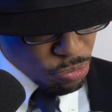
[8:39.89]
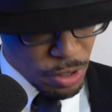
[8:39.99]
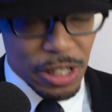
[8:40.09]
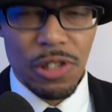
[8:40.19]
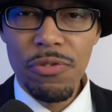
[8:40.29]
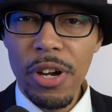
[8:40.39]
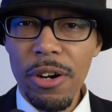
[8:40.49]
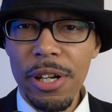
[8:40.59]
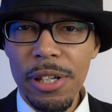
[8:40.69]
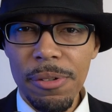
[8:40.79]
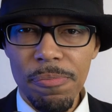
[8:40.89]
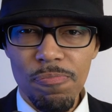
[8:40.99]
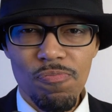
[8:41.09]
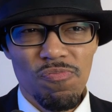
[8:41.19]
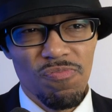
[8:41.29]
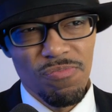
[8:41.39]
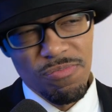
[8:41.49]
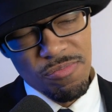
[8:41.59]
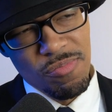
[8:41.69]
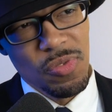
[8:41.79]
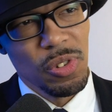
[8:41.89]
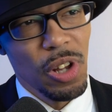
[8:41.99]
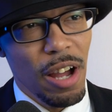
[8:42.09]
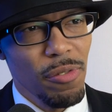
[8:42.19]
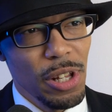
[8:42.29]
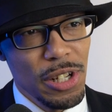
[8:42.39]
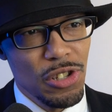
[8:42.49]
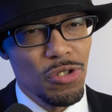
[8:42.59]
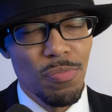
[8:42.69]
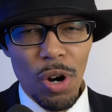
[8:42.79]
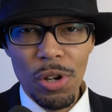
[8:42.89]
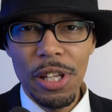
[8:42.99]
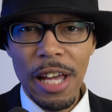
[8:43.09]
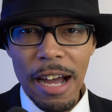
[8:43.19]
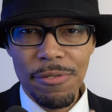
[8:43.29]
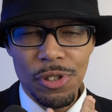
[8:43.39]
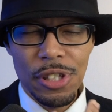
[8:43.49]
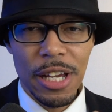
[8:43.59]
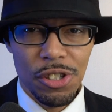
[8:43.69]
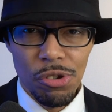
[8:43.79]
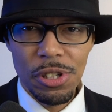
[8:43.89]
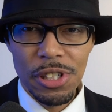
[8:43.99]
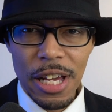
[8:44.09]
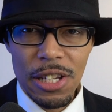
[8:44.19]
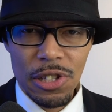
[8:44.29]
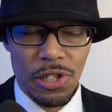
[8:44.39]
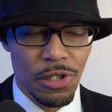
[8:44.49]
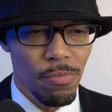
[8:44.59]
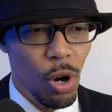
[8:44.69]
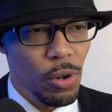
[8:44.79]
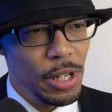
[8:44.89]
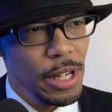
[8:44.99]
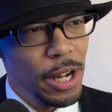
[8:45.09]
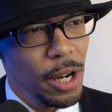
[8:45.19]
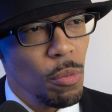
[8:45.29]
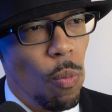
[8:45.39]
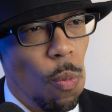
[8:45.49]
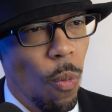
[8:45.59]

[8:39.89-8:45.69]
it's a very lovely, smoky aftertaste. You can taste the smoke in there.